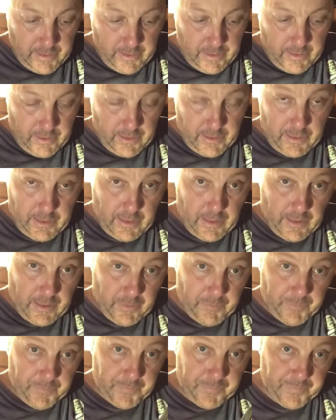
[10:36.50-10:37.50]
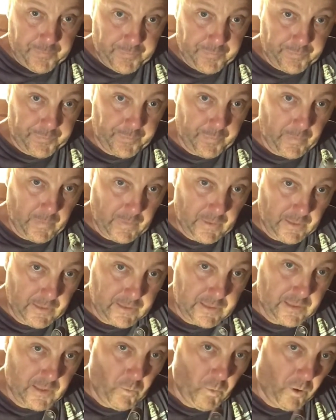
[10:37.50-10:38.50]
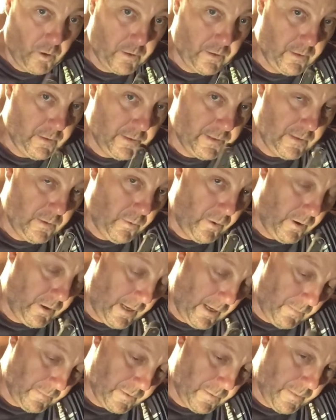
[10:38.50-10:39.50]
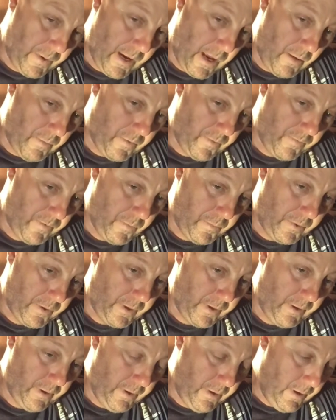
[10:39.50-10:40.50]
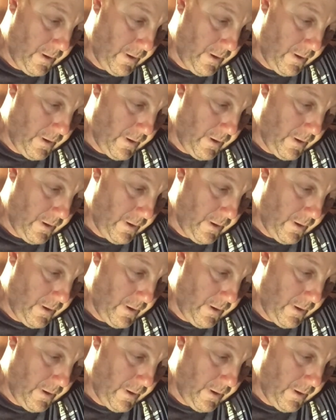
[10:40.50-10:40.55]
and see what comes about with it. But